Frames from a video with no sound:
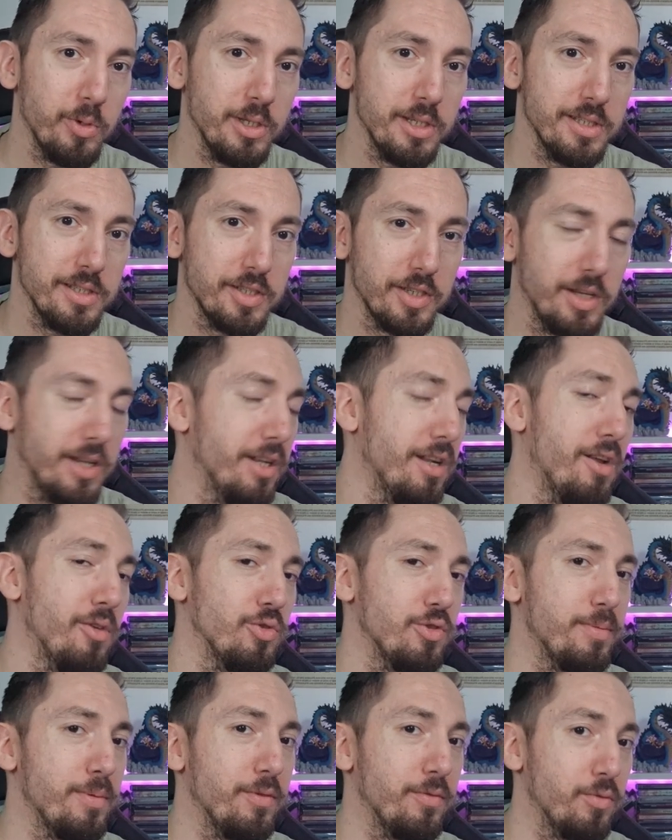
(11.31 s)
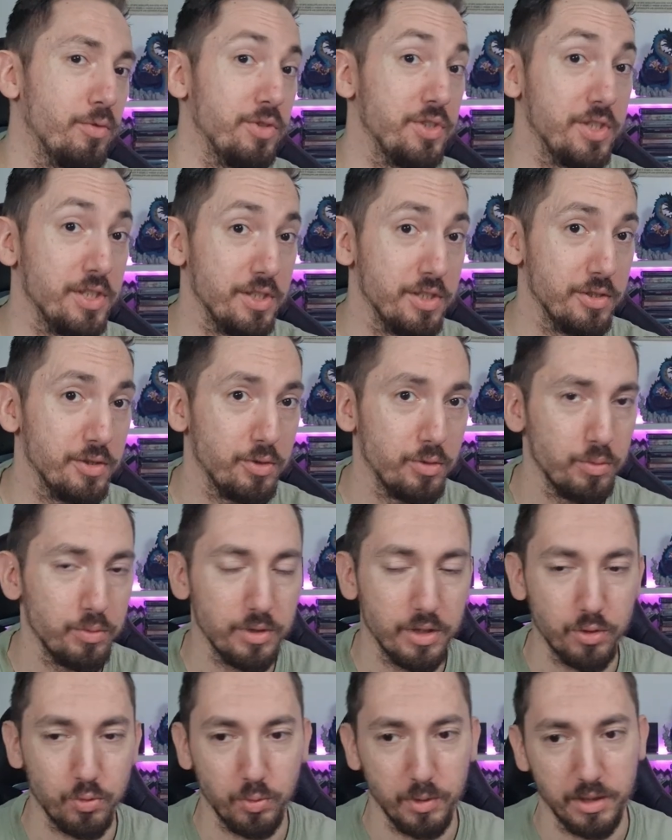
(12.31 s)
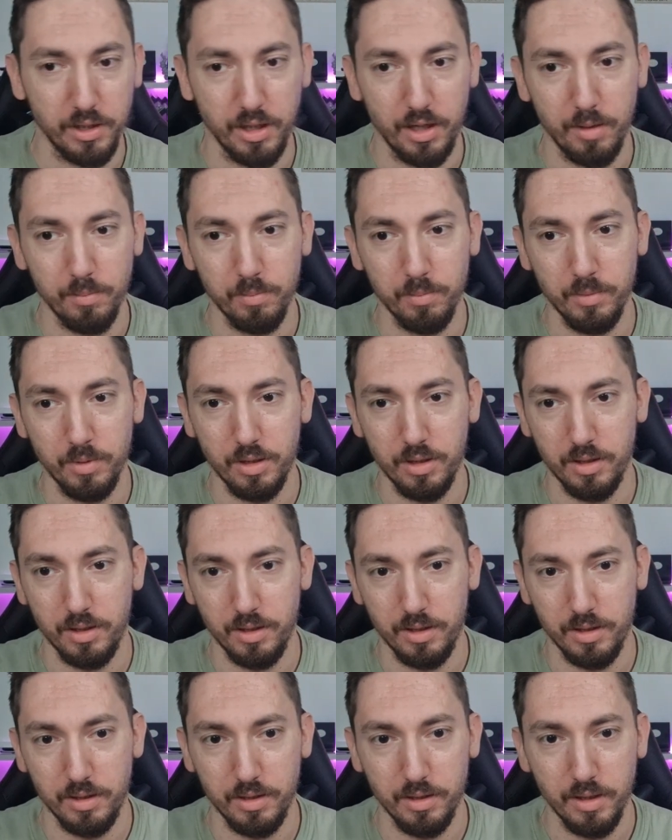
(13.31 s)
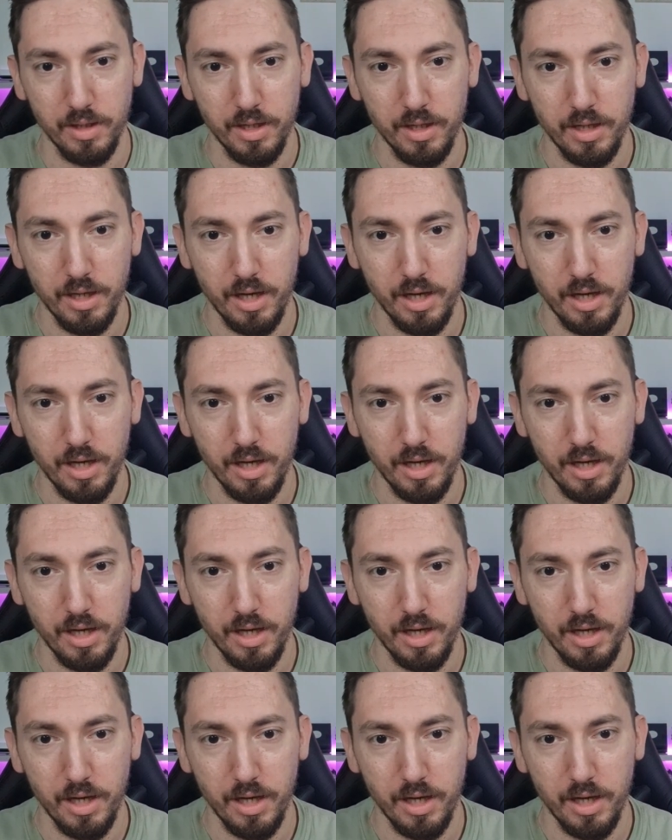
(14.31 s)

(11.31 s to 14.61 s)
is an announcement for season 2 that will come.